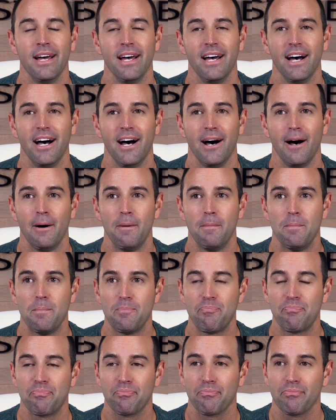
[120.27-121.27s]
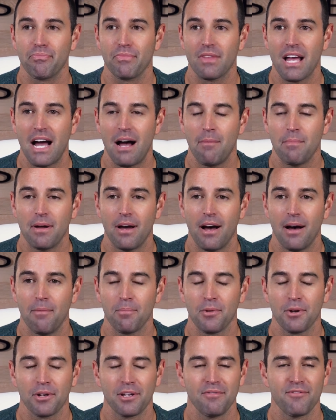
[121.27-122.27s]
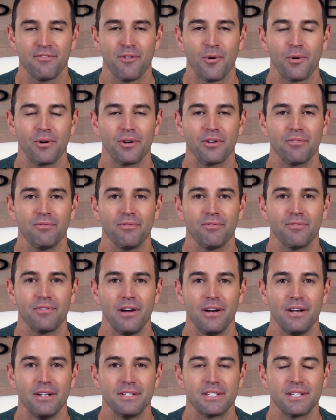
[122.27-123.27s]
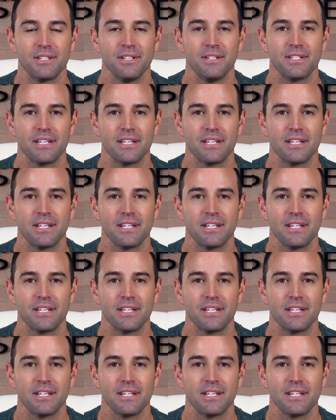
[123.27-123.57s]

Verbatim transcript: um, I'm, I'm looking forward uh, to,